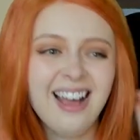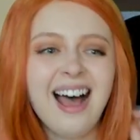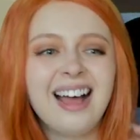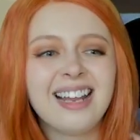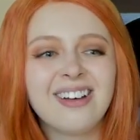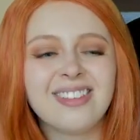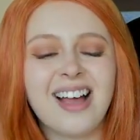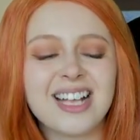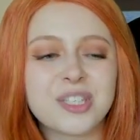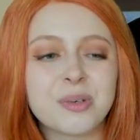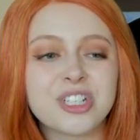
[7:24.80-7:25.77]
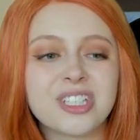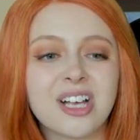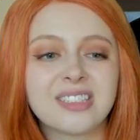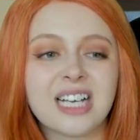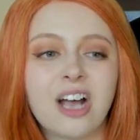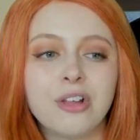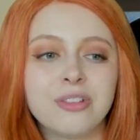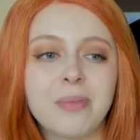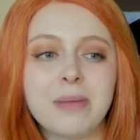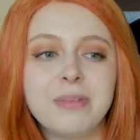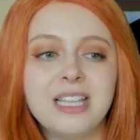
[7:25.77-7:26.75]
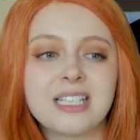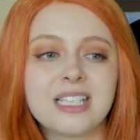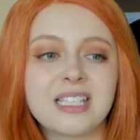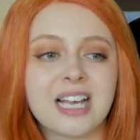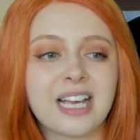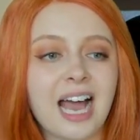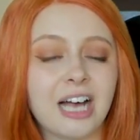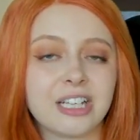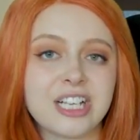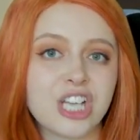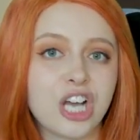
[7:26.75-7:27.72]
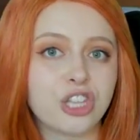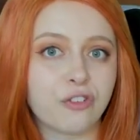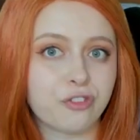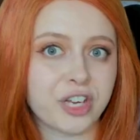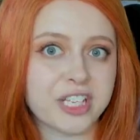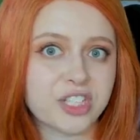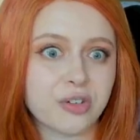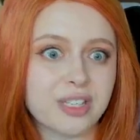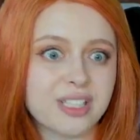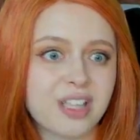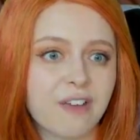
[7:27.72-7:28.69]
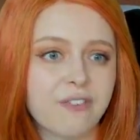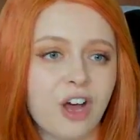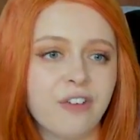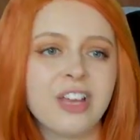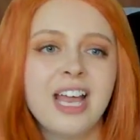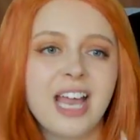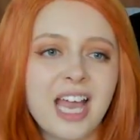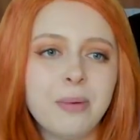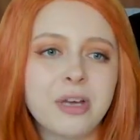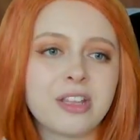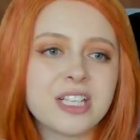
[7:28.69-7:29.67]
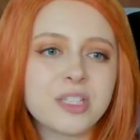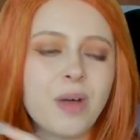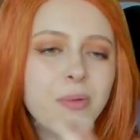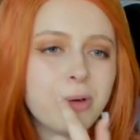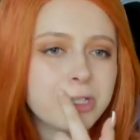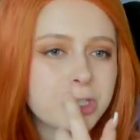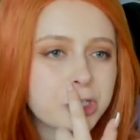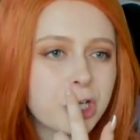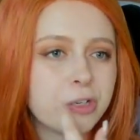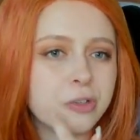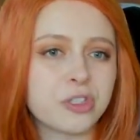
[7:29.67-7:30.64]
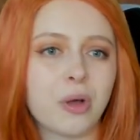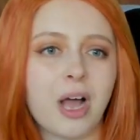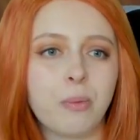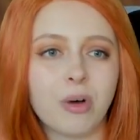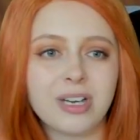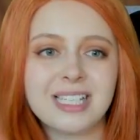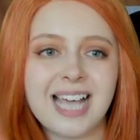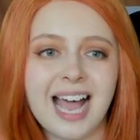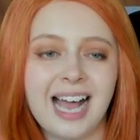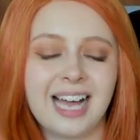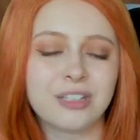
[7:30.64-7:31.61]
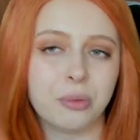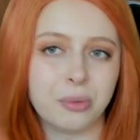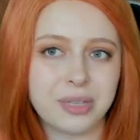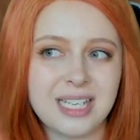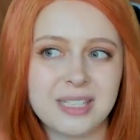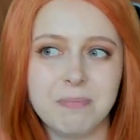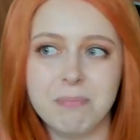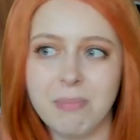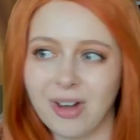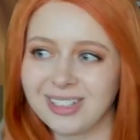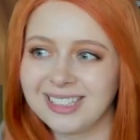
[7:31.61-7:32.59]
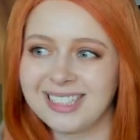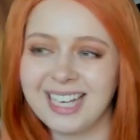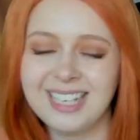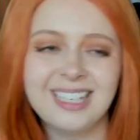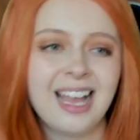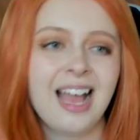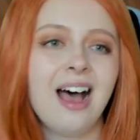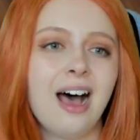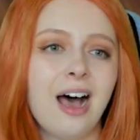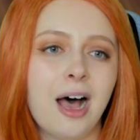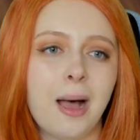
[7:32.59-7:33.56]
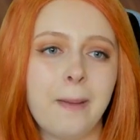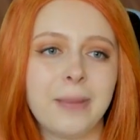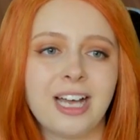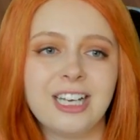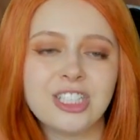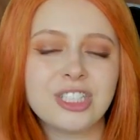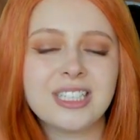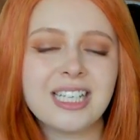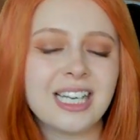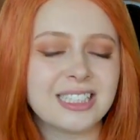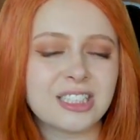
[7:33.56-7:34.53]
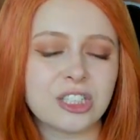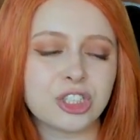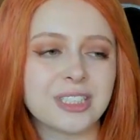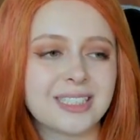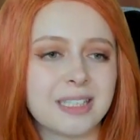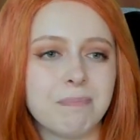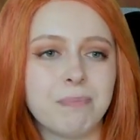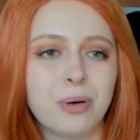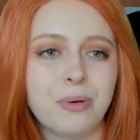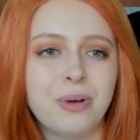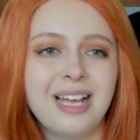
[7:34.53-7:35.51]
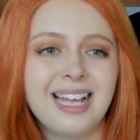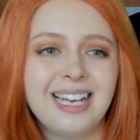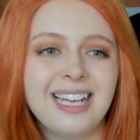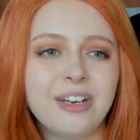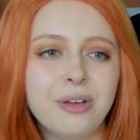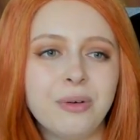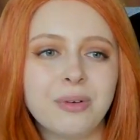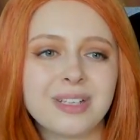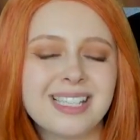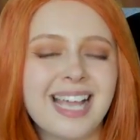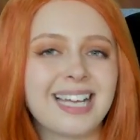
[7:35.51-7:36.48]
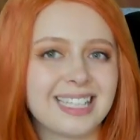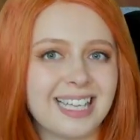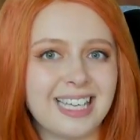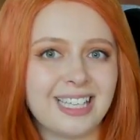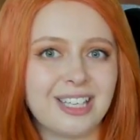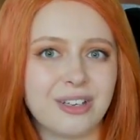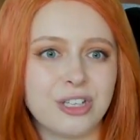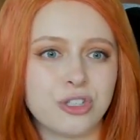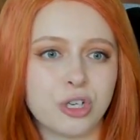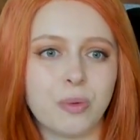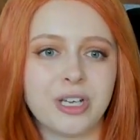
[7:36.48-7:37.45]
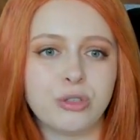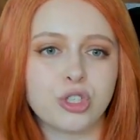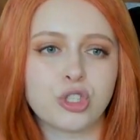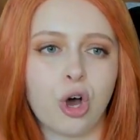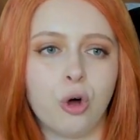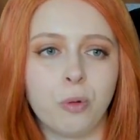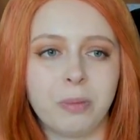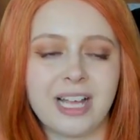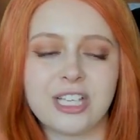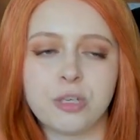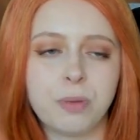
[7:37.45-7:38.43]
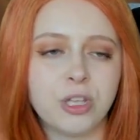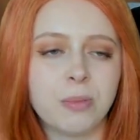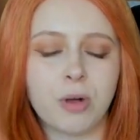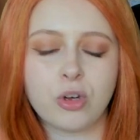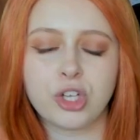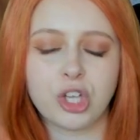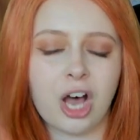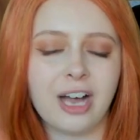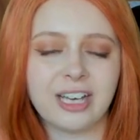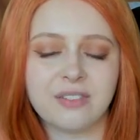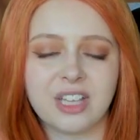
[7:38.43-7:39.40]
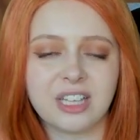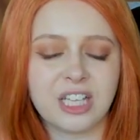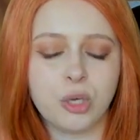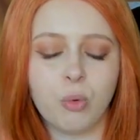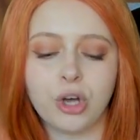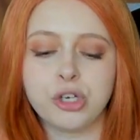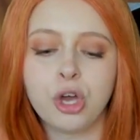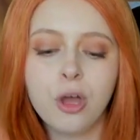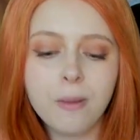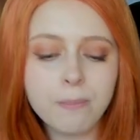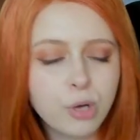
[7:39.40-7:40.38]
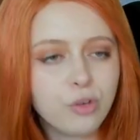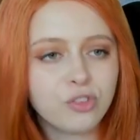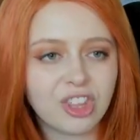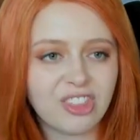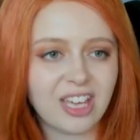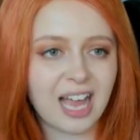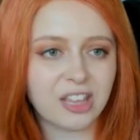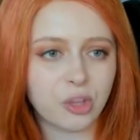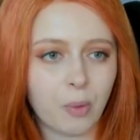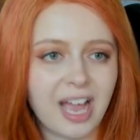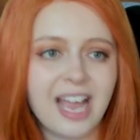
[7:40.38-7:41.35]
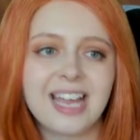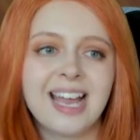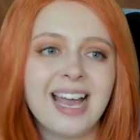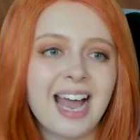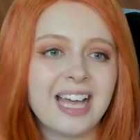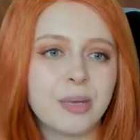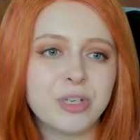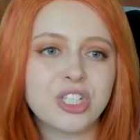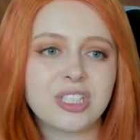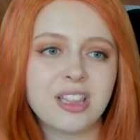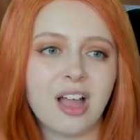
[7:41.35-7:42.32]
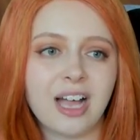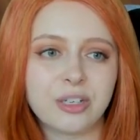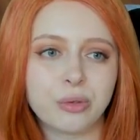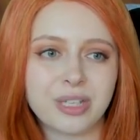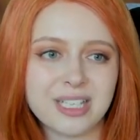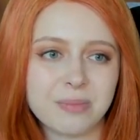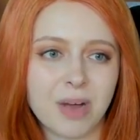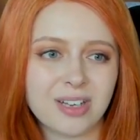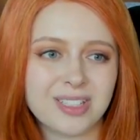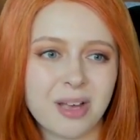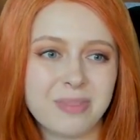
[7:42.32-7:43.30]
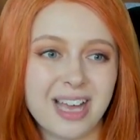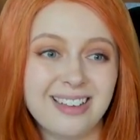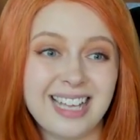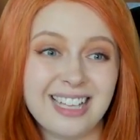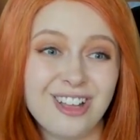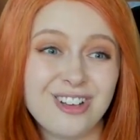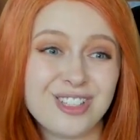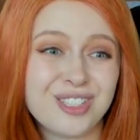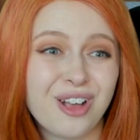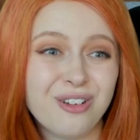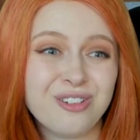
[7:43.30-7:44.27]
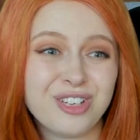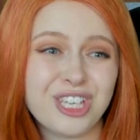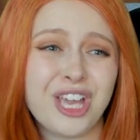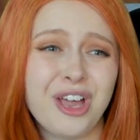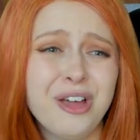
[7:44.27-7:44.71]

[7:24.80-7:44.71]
A little light switch because I was like, oh, maybe this is like how they turn the freezer and stuff off. Here we go. This is what I wanted to show you. So I wanted to add all these mugs in, and I just think it's such a simple little technique you can do where you just alt place, you put the mug on the height of the thing you want, move the thing out the way, and then we just line all these mugs up there and they look so cute.